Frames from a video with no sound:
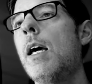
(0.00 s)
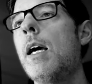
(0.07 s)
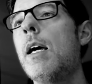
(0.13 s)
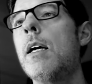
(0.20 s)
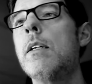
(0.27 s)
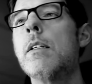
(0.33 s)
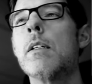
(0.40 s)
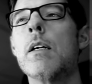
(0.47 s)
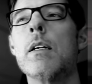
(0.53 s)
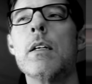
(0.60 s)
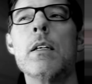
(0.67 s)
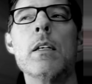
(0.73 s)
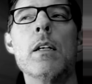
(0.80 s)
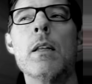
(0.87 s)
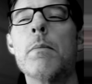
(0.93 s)
And,
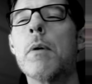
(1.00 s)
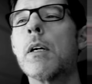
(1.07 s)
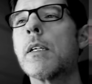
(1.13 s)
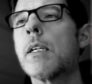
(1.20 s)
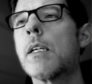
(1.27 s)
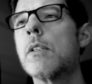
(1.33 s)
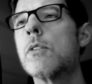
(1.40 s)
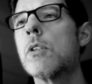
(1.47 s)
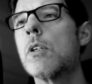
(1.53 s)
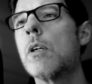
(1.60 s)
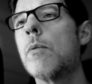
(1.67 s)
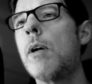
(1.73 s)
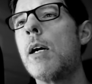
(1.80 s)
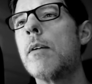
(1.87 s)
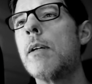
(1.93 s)
the market can turn
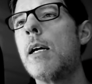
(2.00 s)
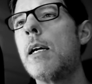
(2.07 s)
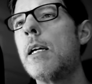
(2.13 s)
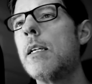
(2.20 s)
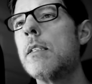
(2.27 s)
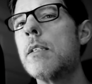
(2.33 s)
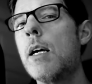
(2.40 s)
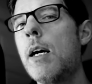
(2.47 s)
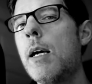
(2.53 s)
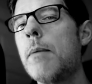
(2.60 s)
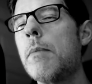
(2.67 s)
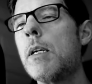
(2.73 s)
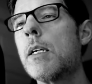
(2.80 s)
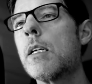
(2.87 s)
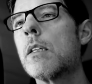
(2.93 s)
around at any
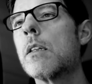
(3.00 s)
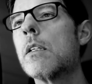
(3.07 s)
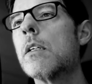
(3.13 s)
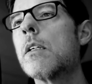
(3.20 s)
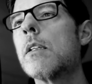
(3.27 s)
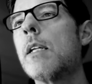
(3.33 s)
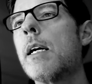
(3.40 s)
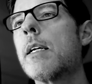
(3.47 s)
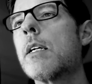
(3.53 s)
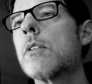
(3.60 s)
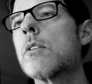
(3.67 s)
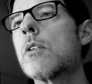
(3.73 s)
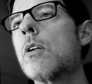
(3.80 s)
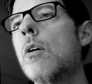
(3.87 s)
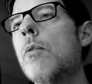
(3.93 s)
time. It could look like
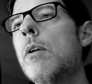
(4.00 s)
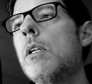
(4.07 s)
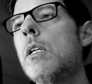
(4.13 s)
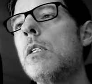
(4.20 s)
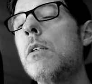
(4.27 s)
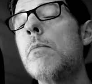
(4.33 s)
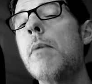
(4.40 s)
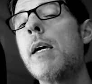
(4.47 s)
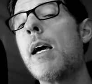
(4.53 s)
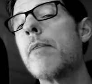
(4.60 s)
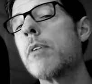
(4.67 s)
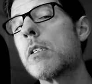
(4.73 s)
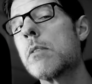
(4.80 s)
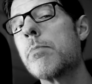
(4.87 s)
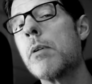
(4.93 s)
it's going, and you may
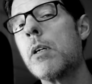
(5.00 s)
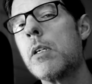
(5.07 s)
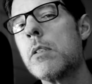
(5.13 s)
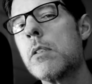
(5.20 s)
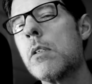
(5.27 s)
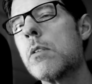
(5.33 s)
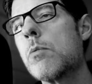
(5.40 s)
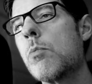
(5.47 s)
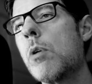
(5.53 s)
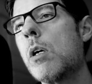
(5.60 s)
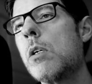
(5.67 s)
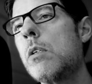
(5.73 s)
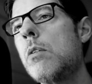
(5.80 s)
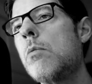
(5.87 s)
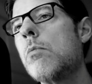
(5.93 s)
have experienced this where
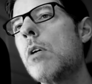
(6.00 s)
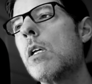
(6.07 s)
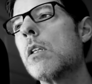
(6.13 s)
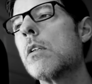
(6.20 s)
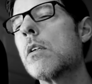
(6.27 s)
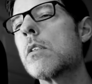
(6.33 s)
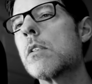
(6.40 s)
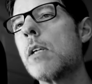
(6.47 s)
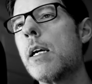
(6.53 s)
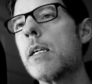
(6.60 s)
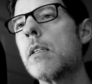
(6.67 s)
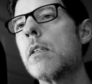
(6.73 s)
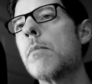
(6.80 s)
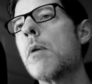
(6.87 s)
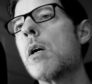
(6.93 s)
it looks like the